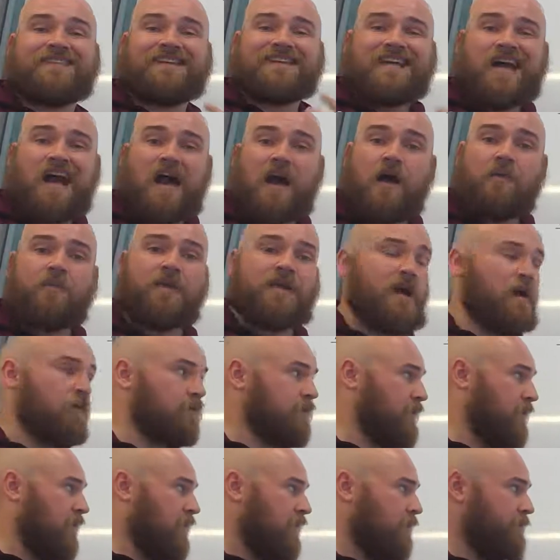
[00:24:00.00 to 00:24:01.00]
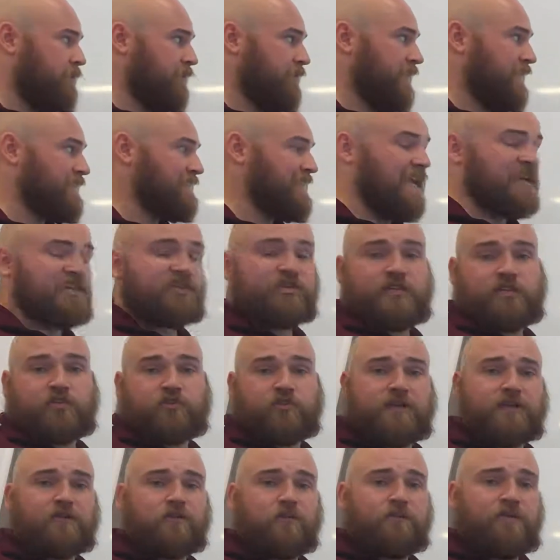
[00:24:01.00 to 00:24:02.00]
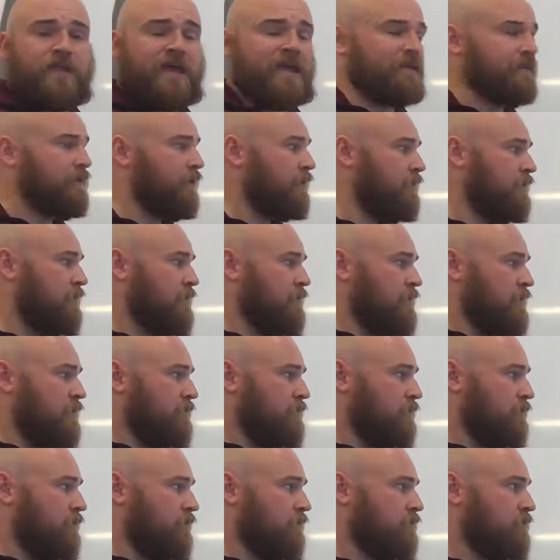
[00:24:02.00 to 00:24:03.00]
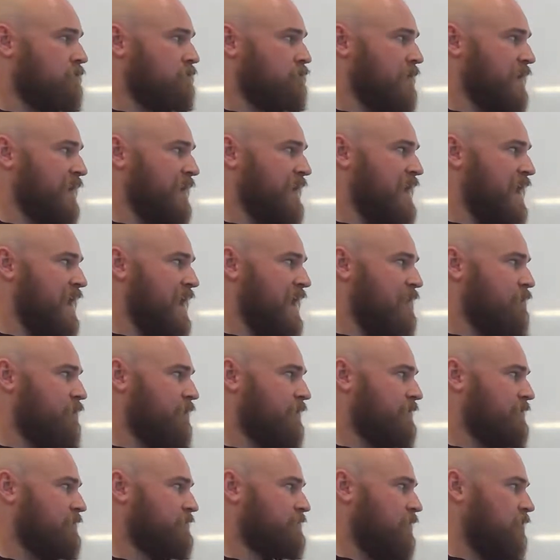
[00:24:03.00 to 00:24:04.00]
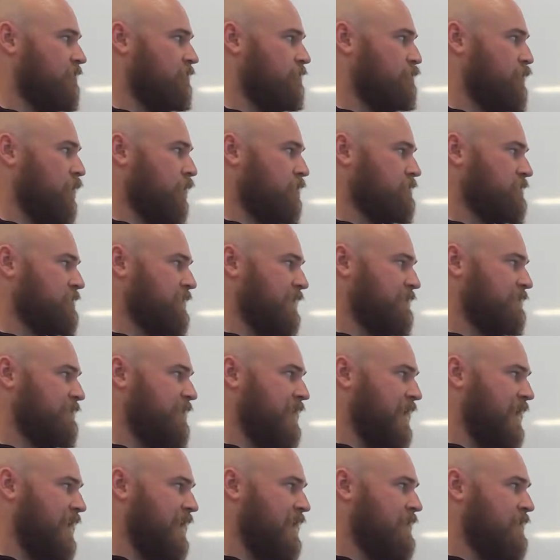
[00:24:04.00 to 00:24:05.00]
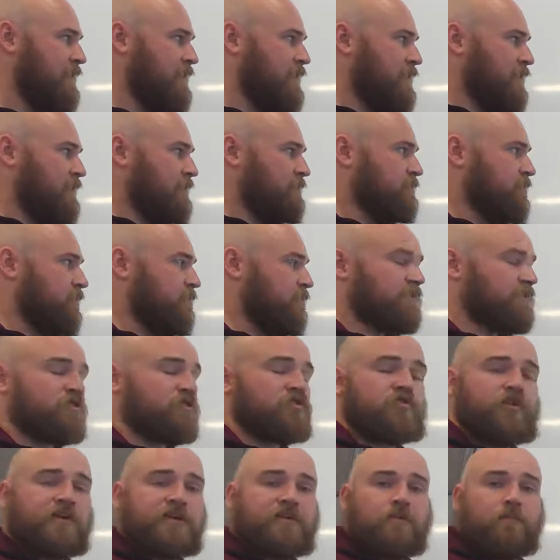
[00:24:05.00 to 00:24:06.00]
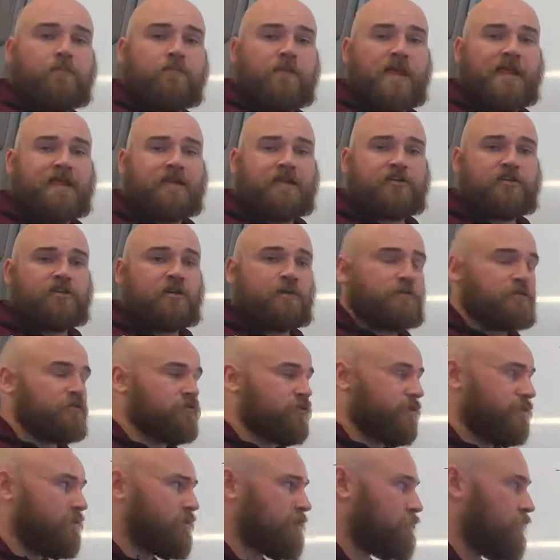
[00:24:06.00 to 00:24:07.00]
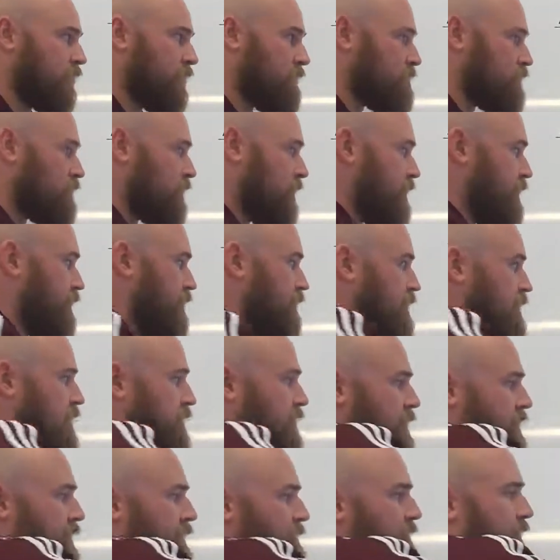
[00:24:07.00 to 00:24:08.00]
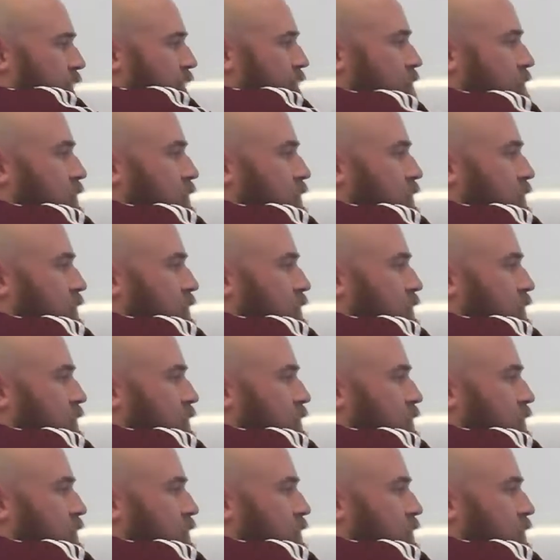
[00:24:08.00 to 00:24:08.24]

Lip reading: the carbonyl carbon is actually trigonal planar. There are three areas of bonding there, so it's a trigonal planar geometry, which is why I'm trying to get that